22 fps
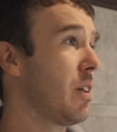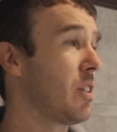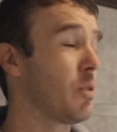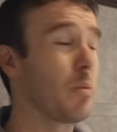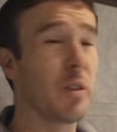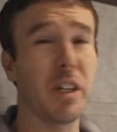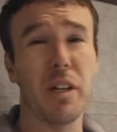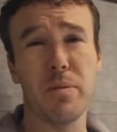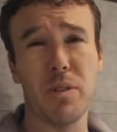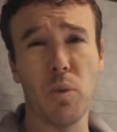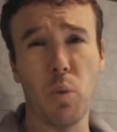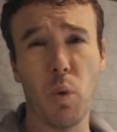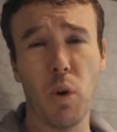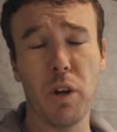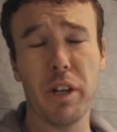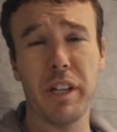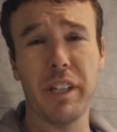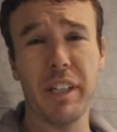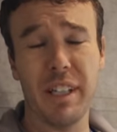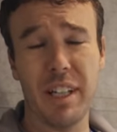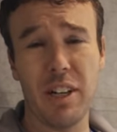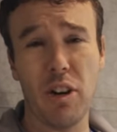So when it comes to
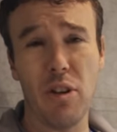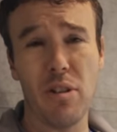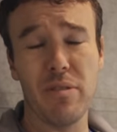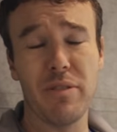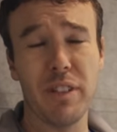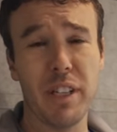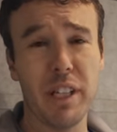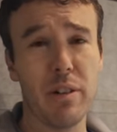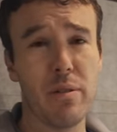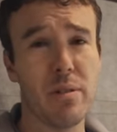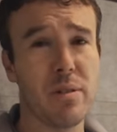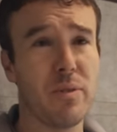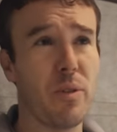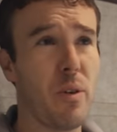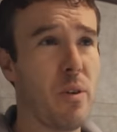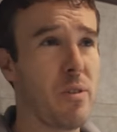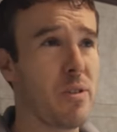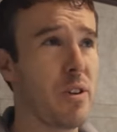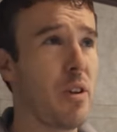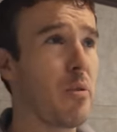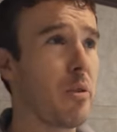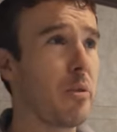working in an RV or as
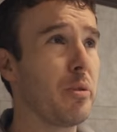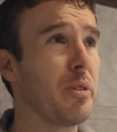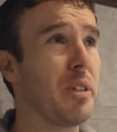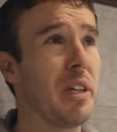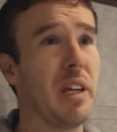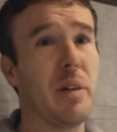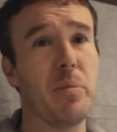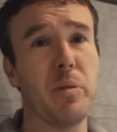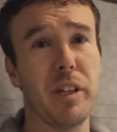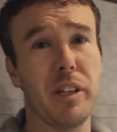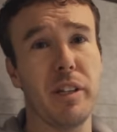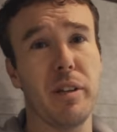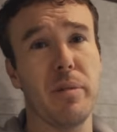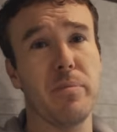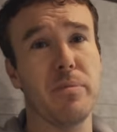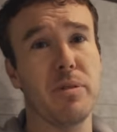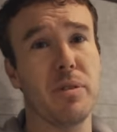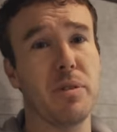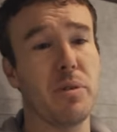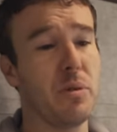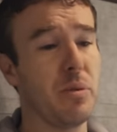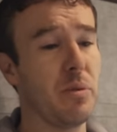far as our routine when it
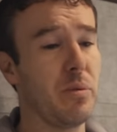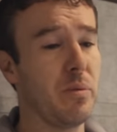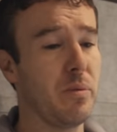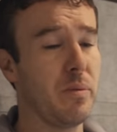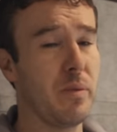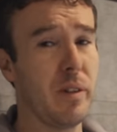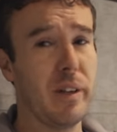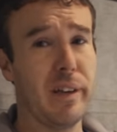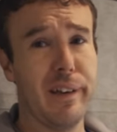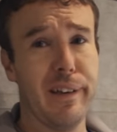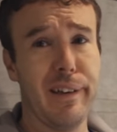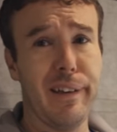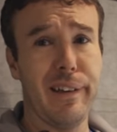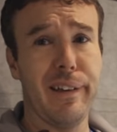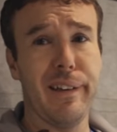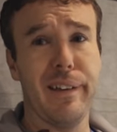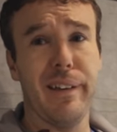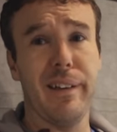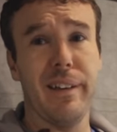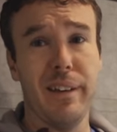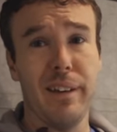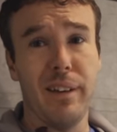comes to
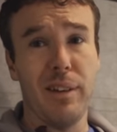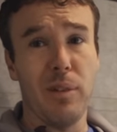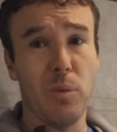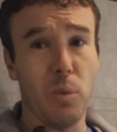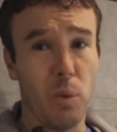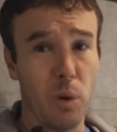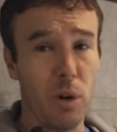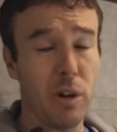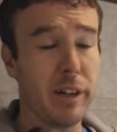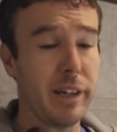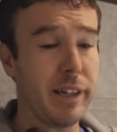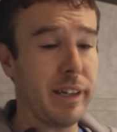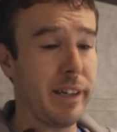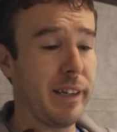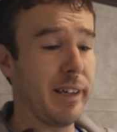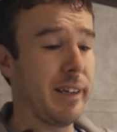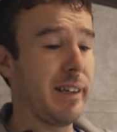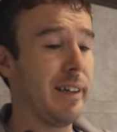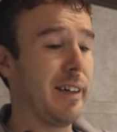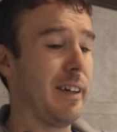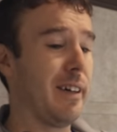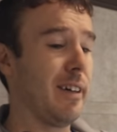work,
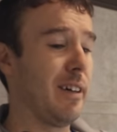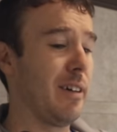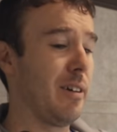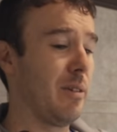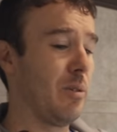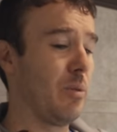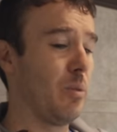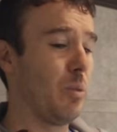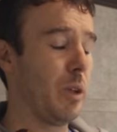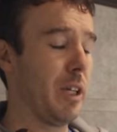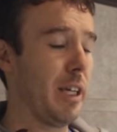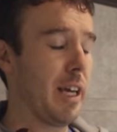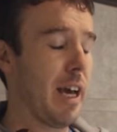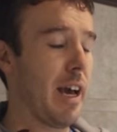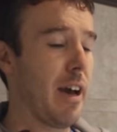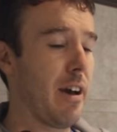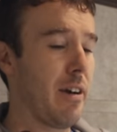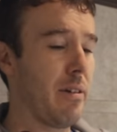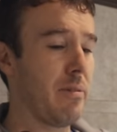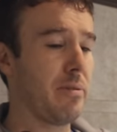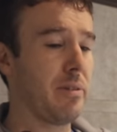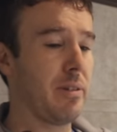uh, we
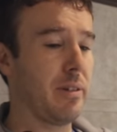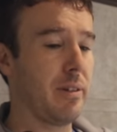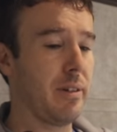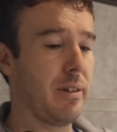have